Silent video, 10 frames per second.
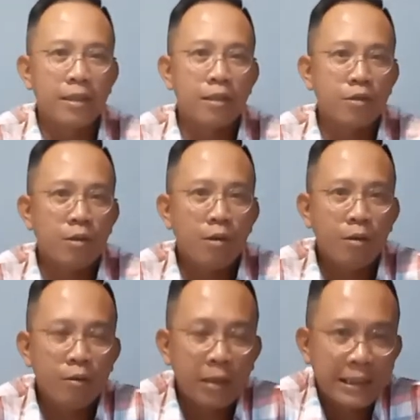
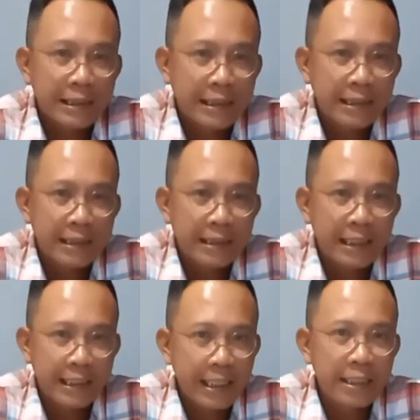So
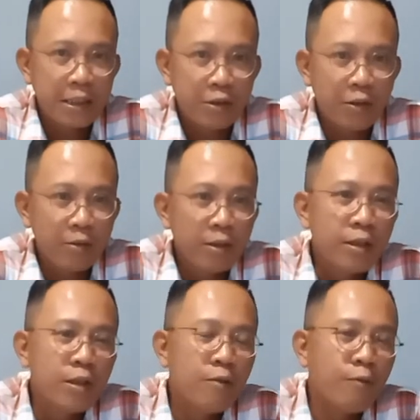I think that's all.
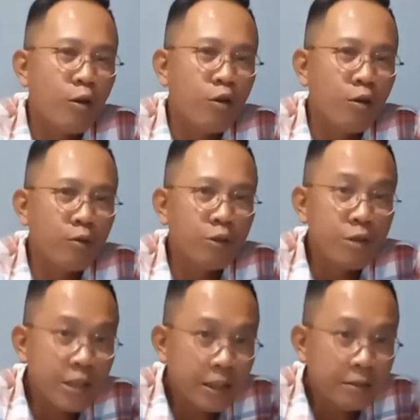For
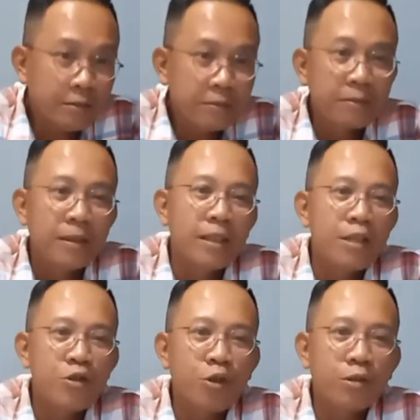conclusion,
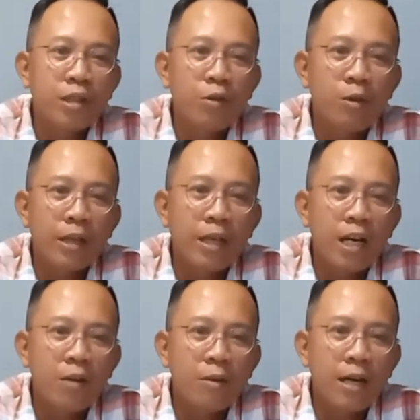shorter working
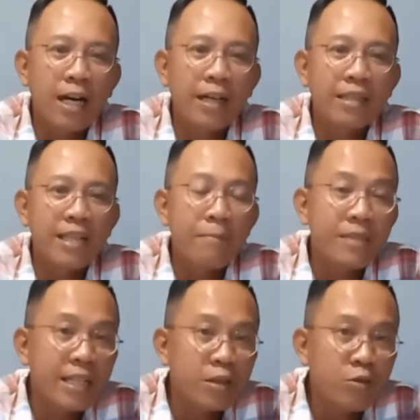hours are
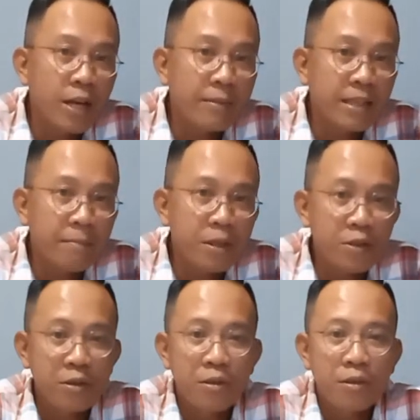attempting to
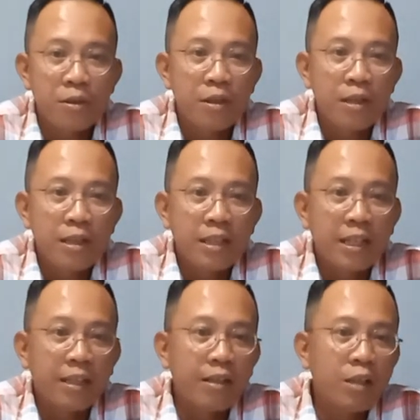establish
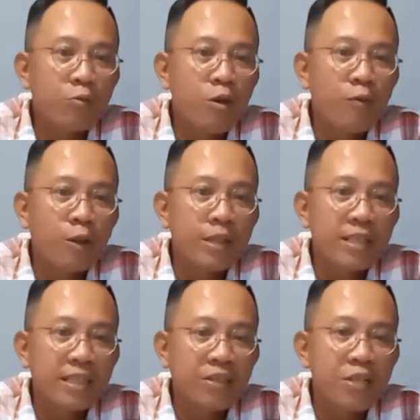the groundwork for
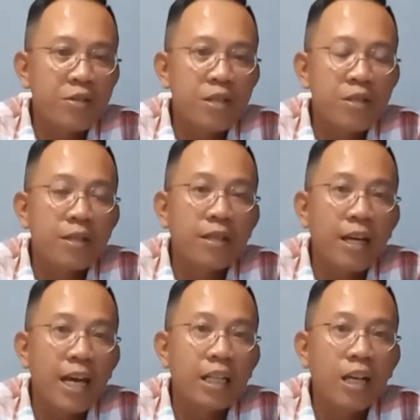this transition
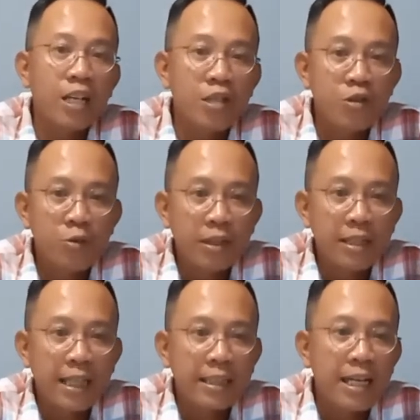and ensure
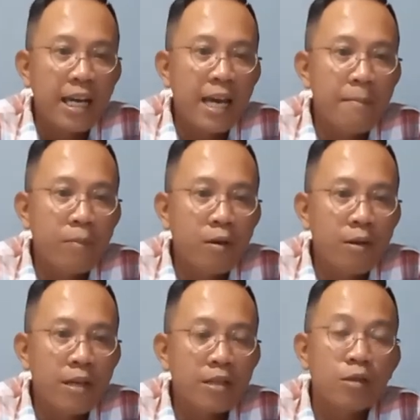that
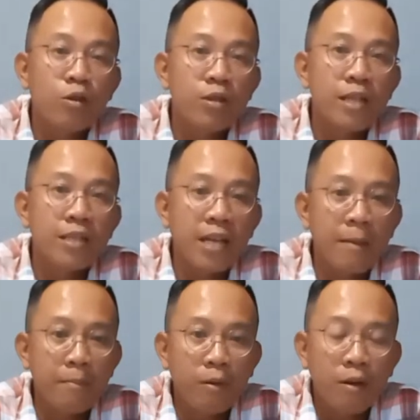employees, not just
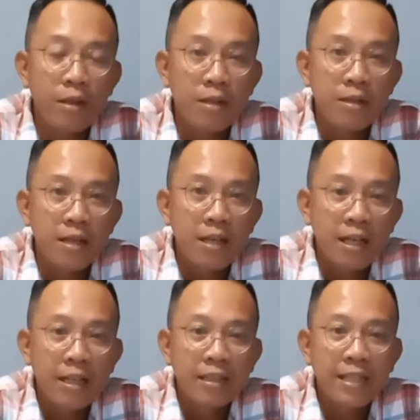employers,
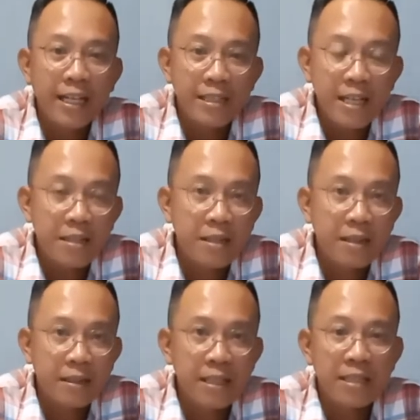digest
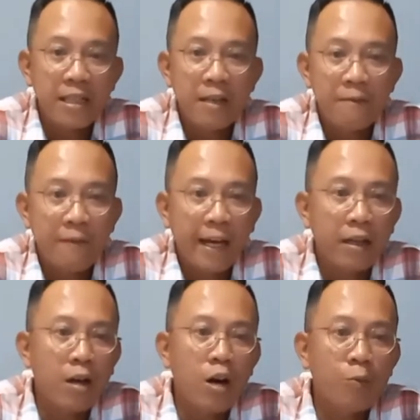this
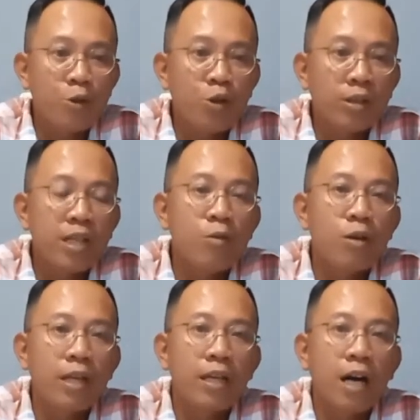effect of shorter
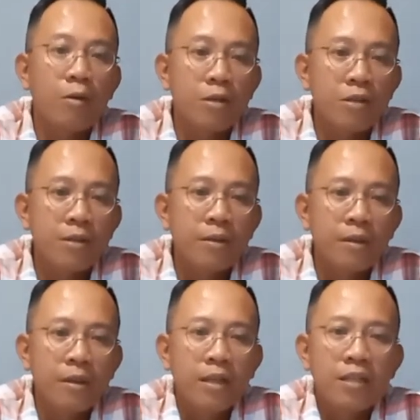working hours.
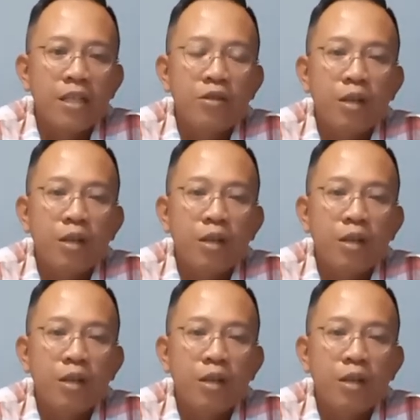This